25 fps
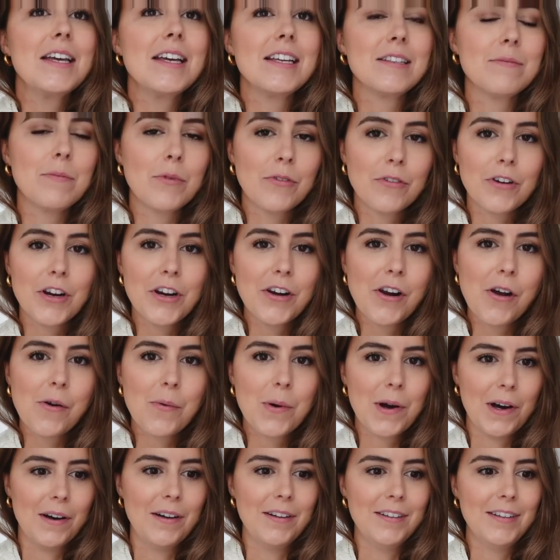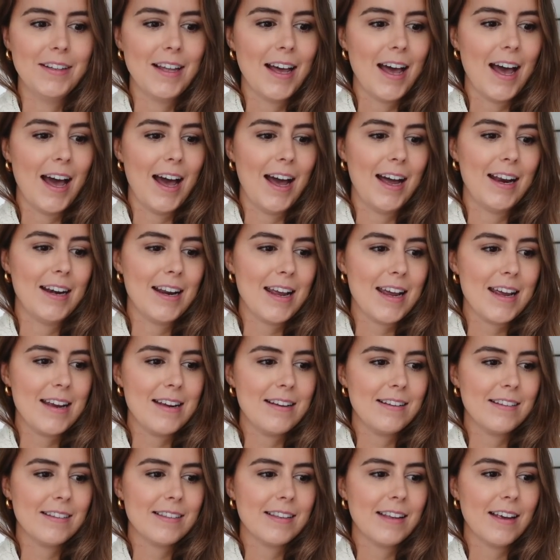is merino wool and
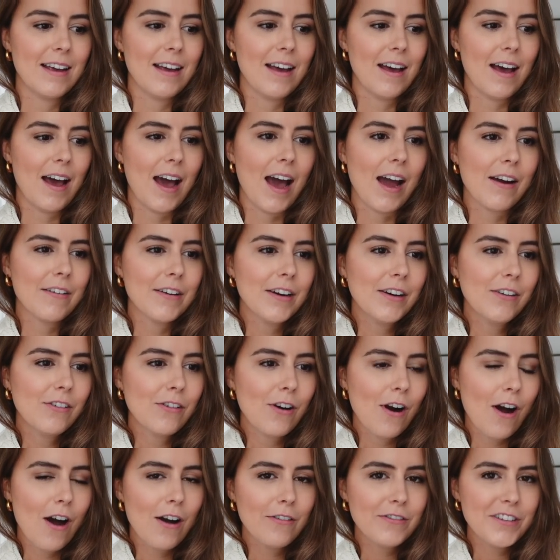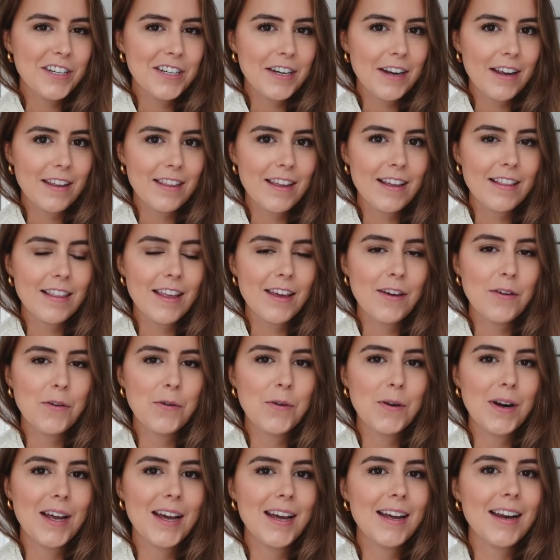it's Aran Crafted, I think they
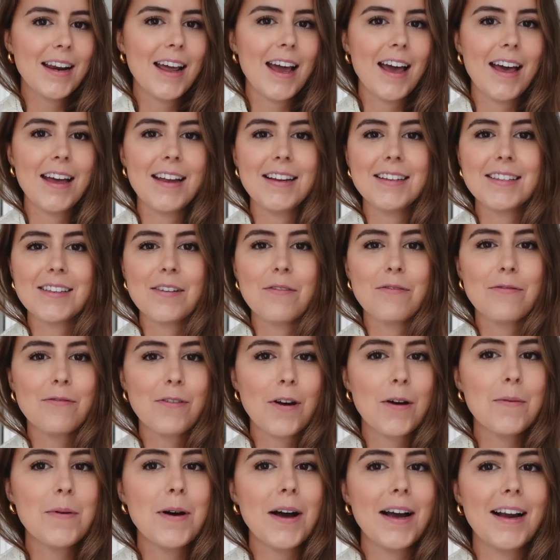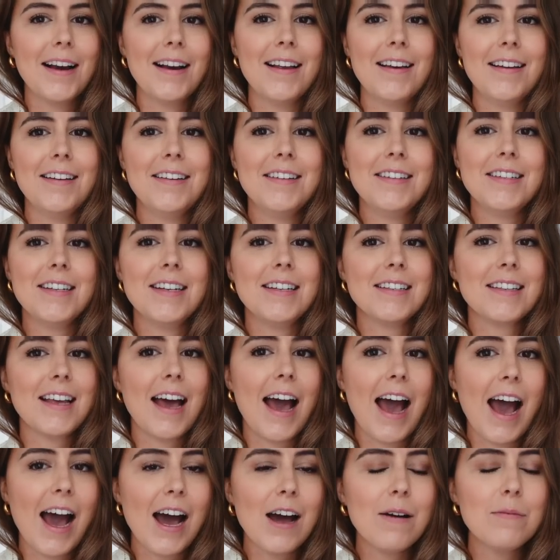call it. It's from Ireland. It's
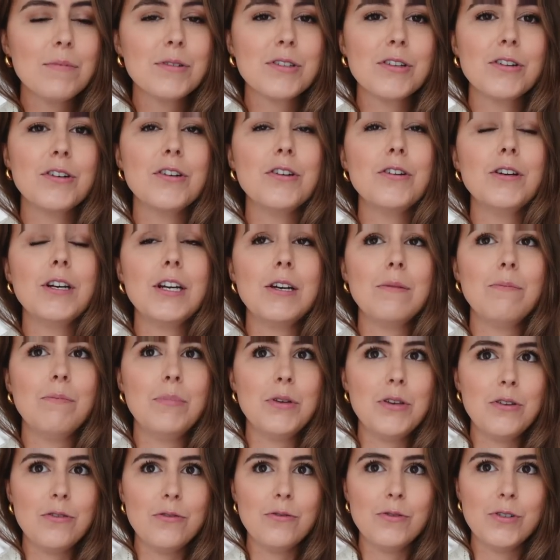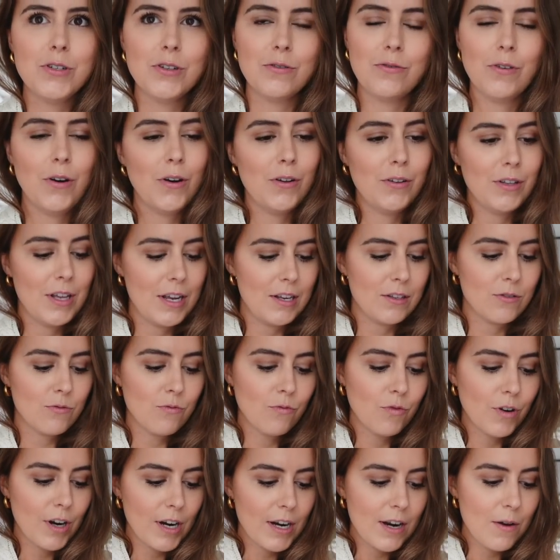absolutely beautiful. It's
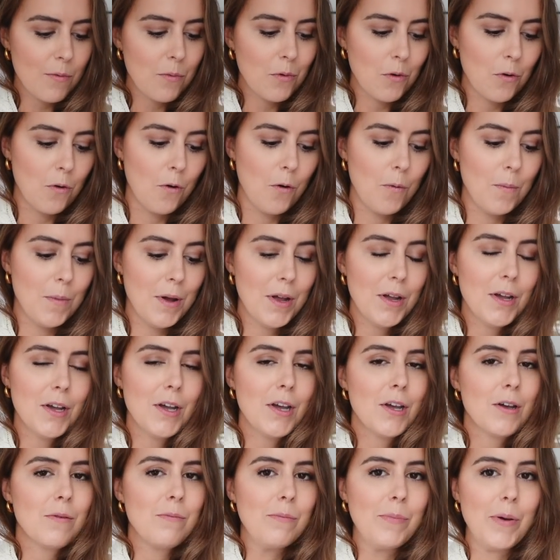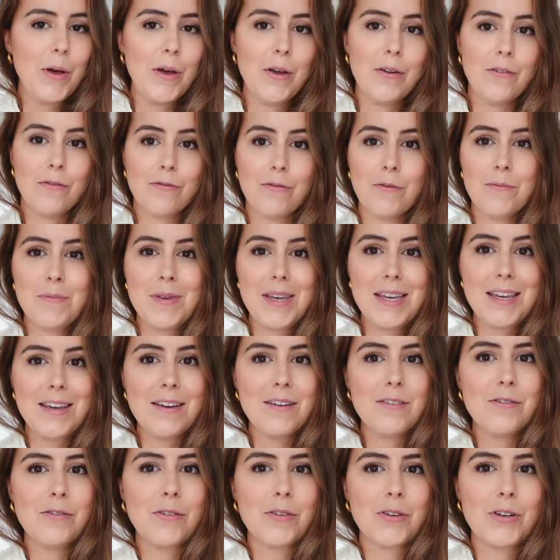really warm, but for
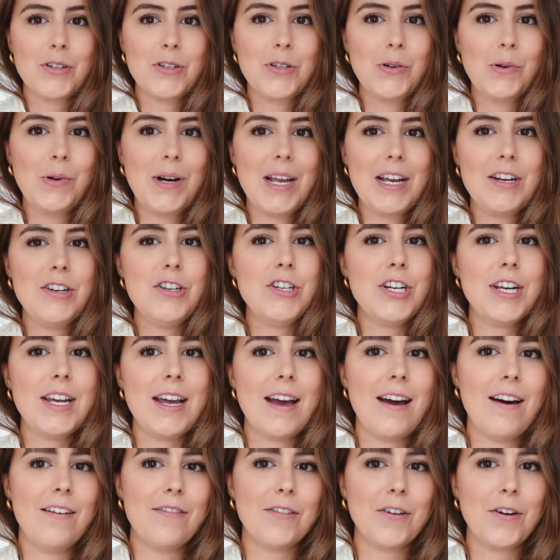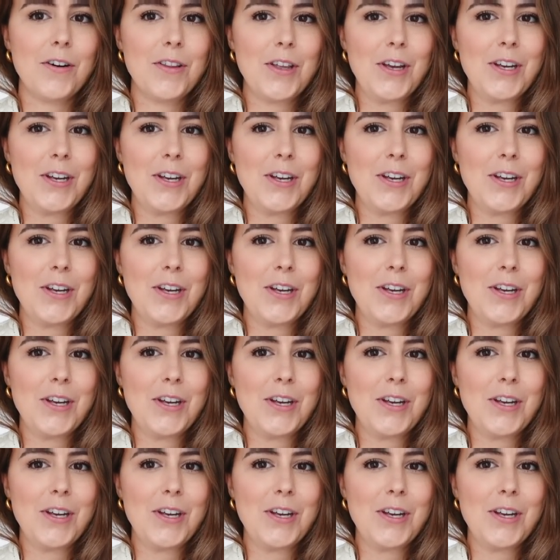me, not at all itchy. I have got